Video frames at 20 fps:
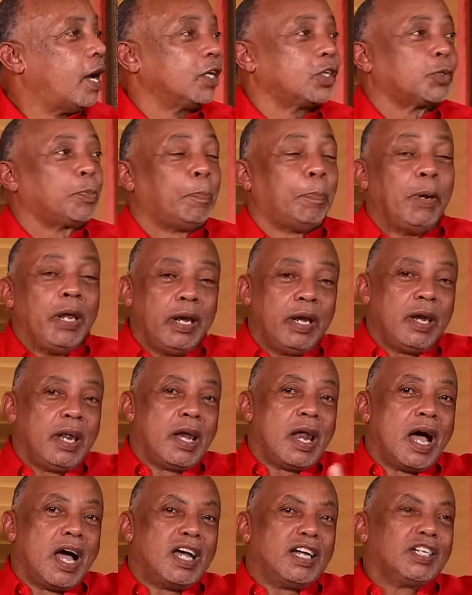and split the
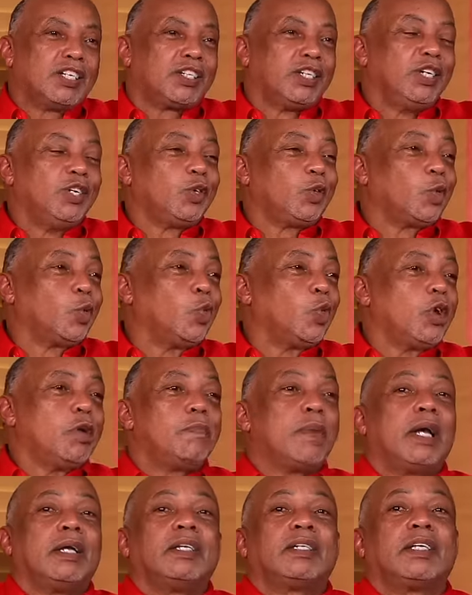dance in two. The
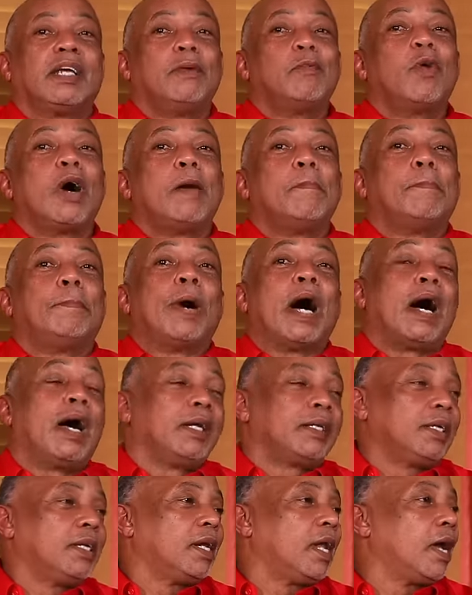man said, well,
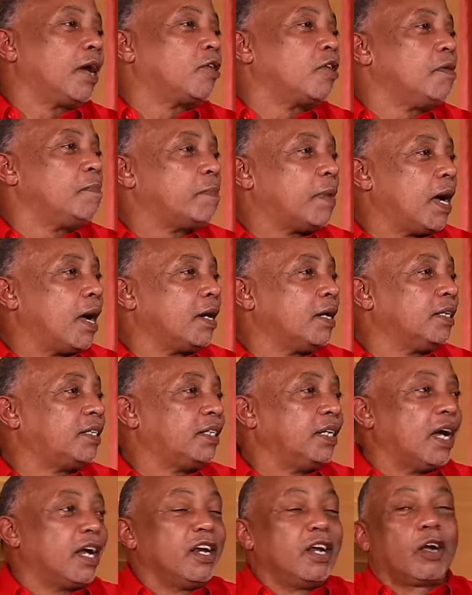part it like going part
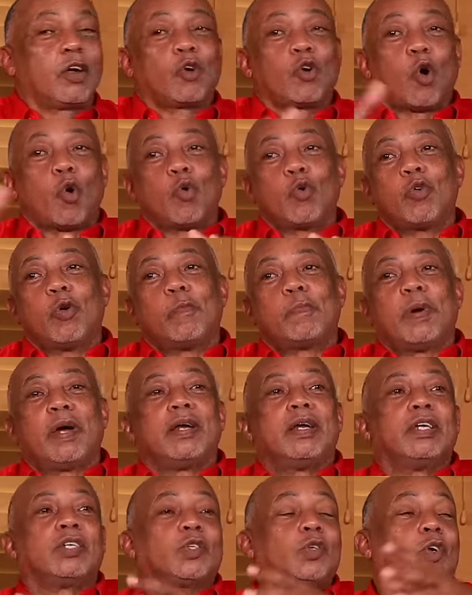this and the crowd up
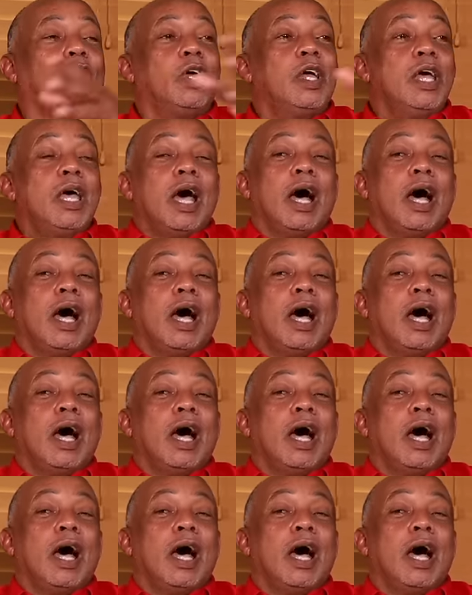and this, so,